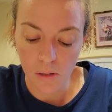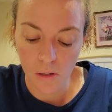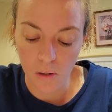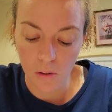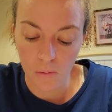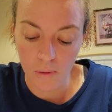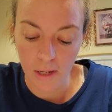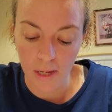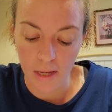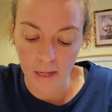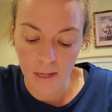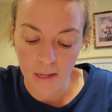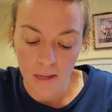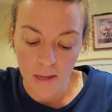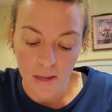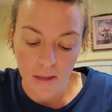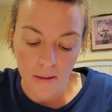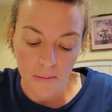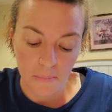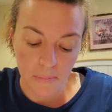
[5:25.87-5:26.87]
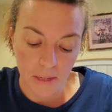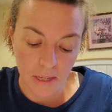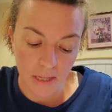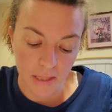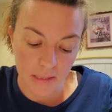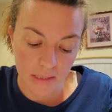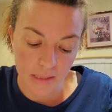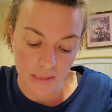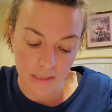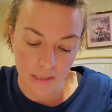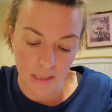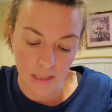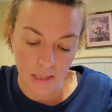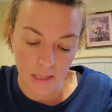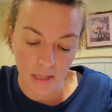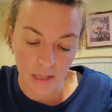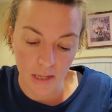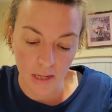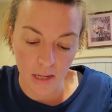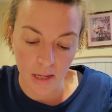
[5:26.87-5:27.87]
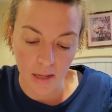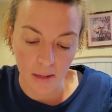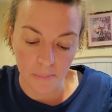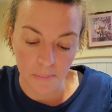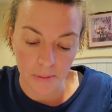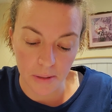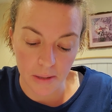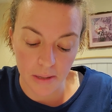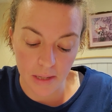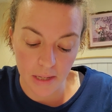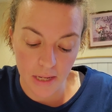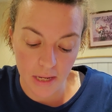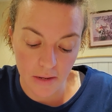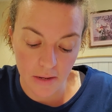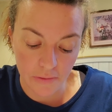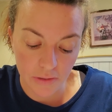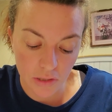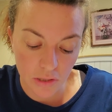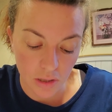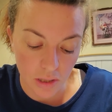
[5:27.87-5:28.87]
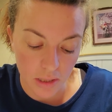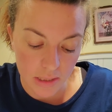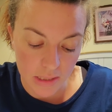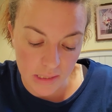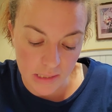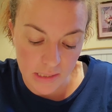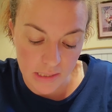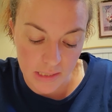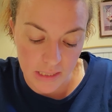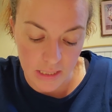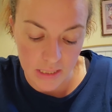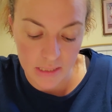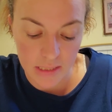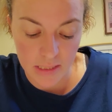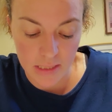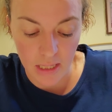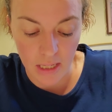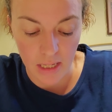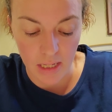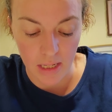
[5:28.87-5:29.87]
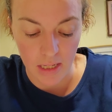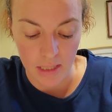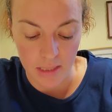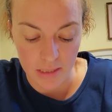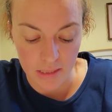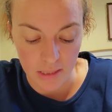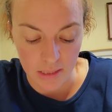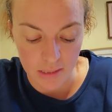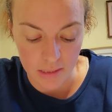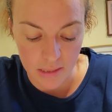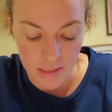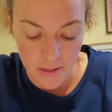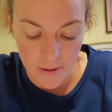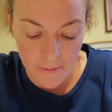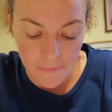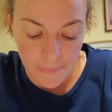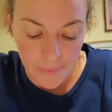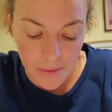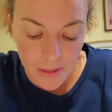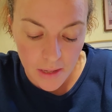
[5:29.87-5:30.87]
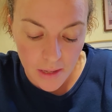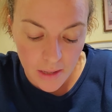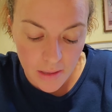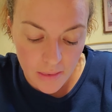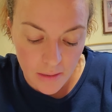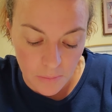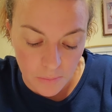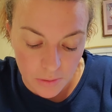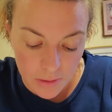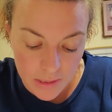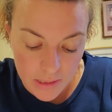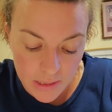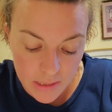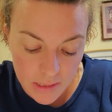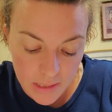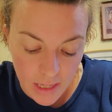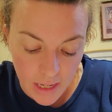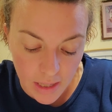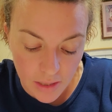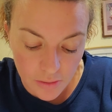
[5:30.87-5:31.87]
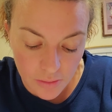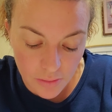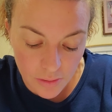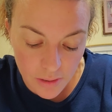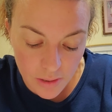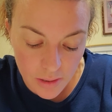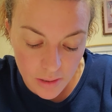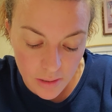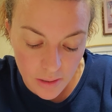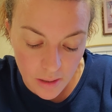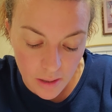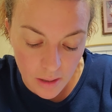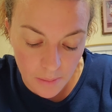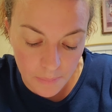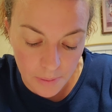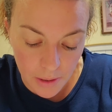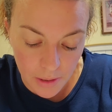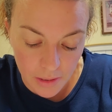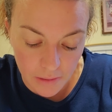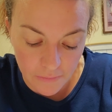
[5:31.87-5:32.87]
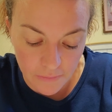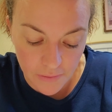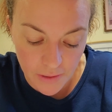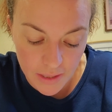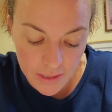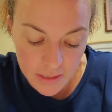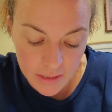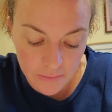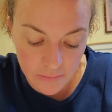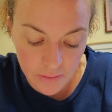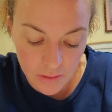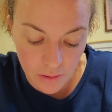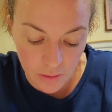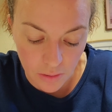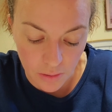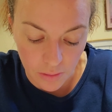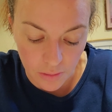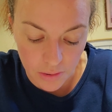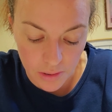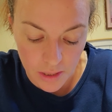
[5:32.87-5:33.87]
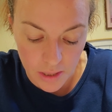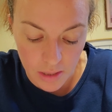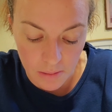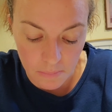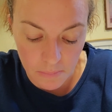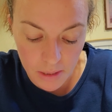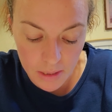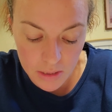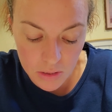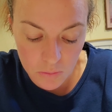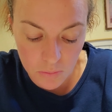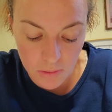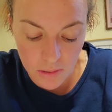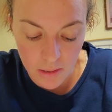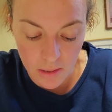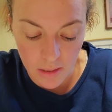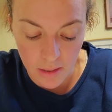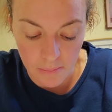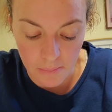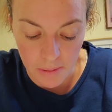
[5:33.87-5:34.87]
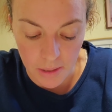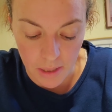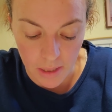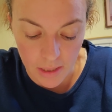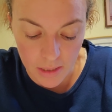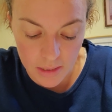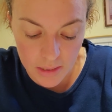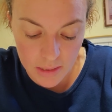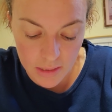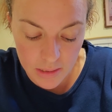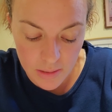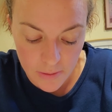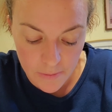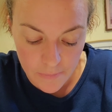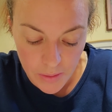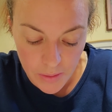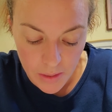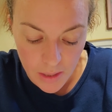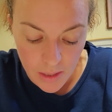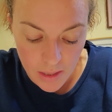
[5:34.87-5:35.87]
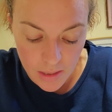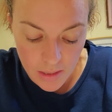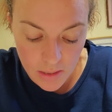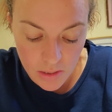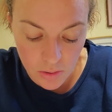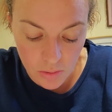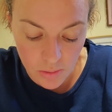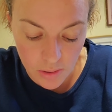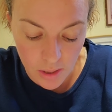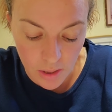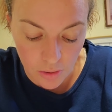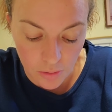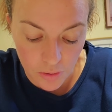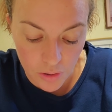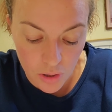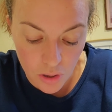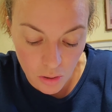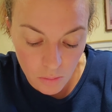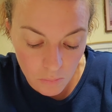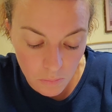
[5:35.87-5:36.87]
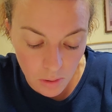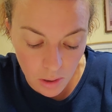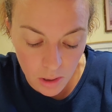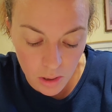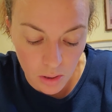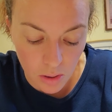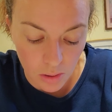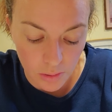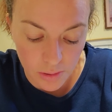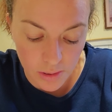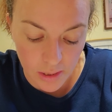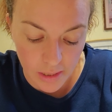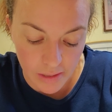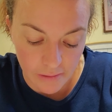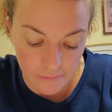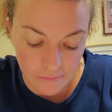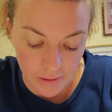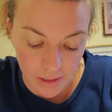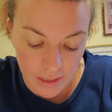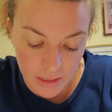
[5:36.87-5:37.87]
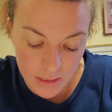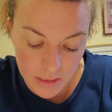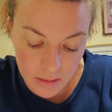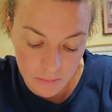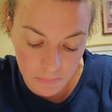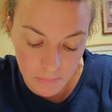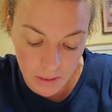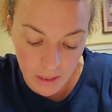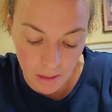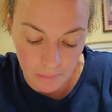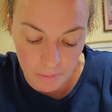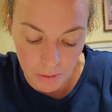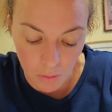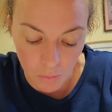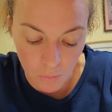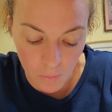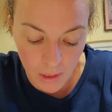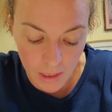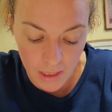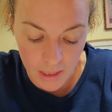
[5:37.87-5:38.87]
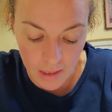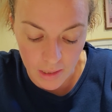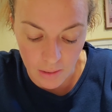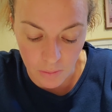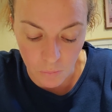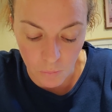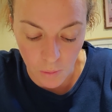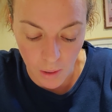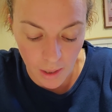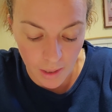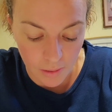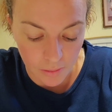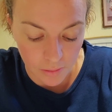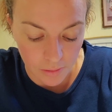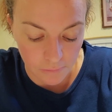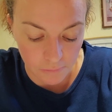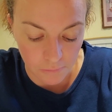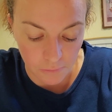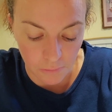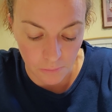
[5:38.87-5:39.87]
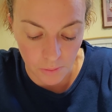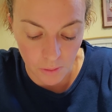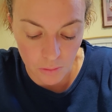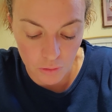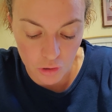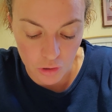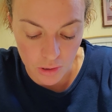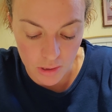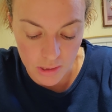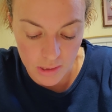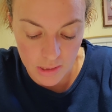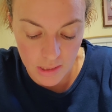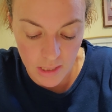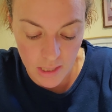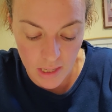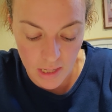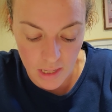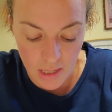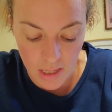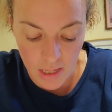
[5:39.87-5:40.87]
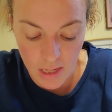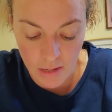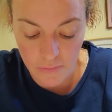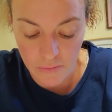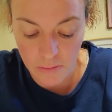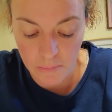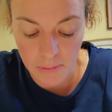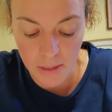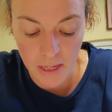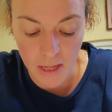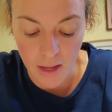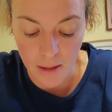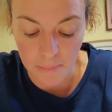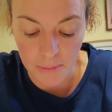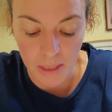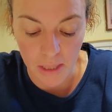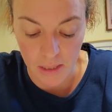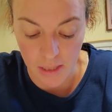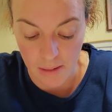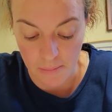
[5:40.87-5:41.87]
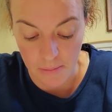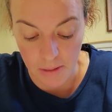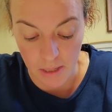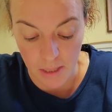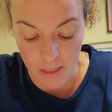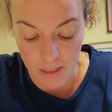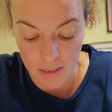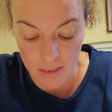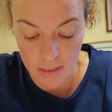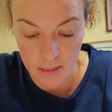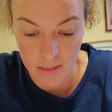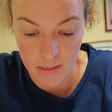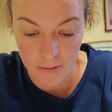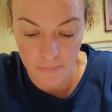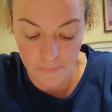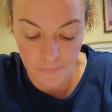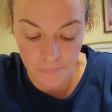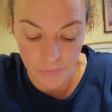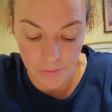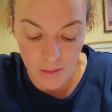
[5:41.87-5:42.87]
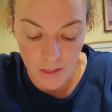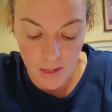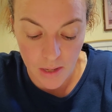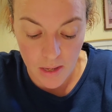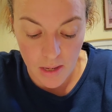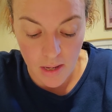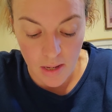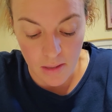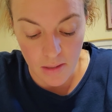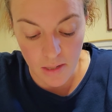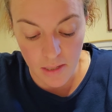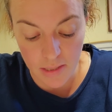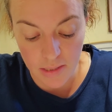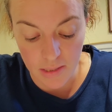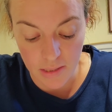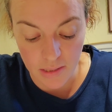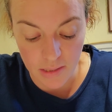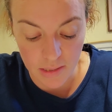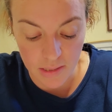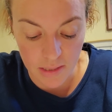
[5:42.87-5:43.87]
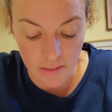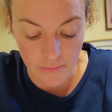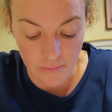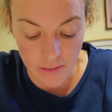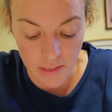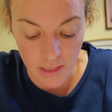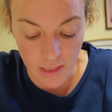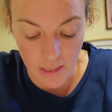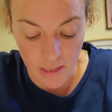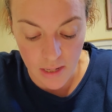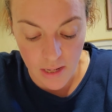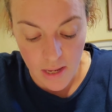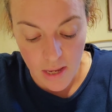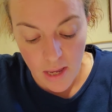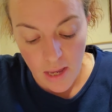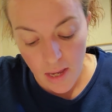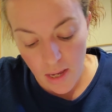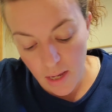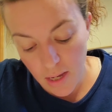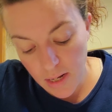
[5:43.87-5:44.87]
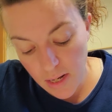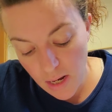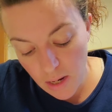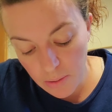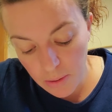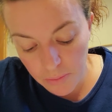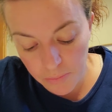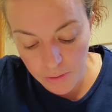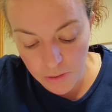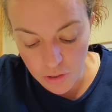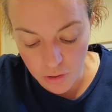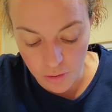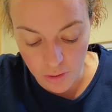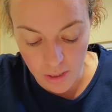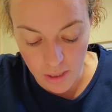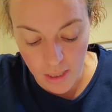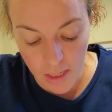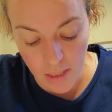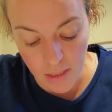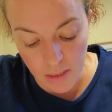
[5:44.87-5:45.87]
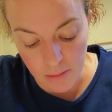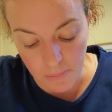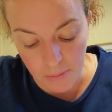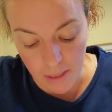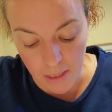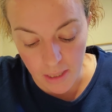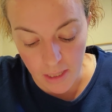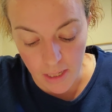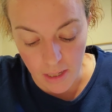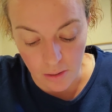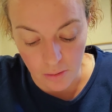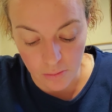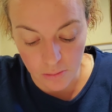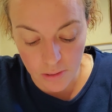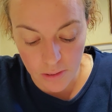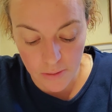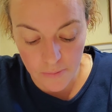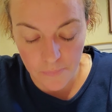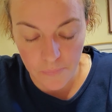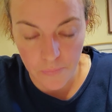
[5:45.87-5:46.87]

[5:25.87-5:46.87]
Okay, because he even talks in 16, and he says, they were scattered upon the face of the earth and mixed with the Lamanites until they are no more called the Nephites, becoming wicked and wild and ferocious, yea, even becoming Lamanites. And then he says in 17, and now I return again to mine account.